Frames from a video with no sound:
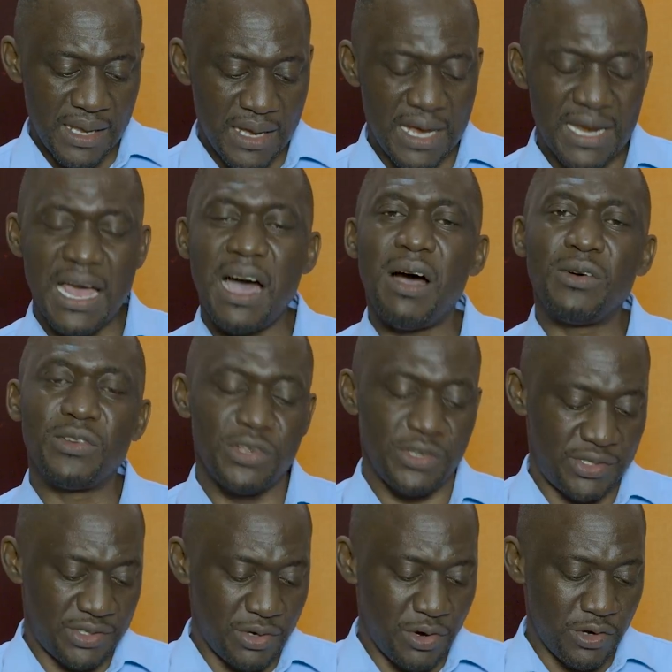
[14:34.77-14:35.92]
And how
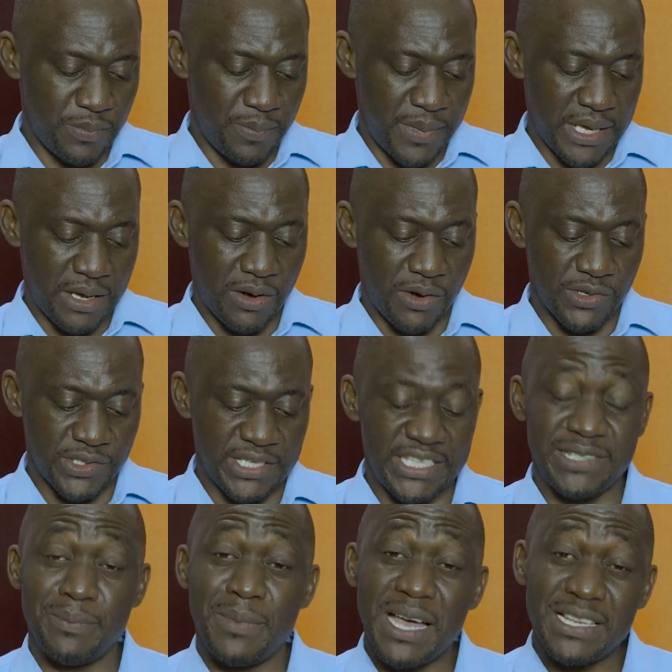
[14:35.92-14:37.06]
does God make us
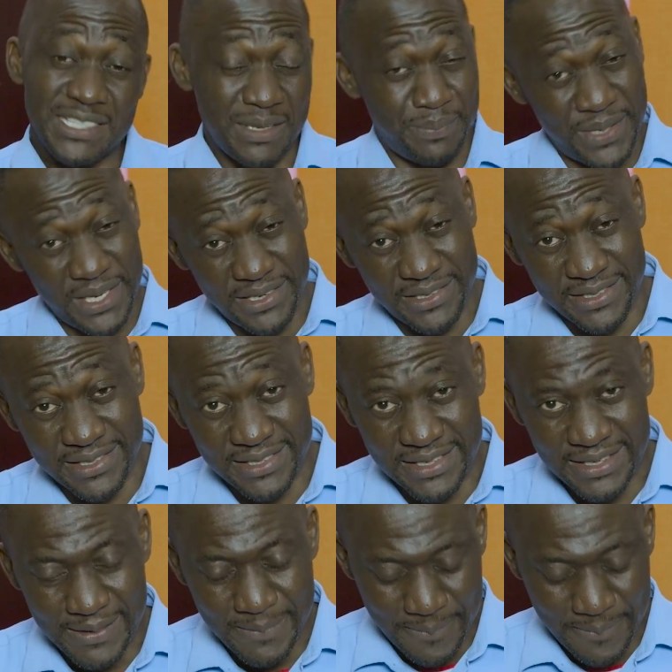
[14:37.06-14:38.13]
His masterpiece?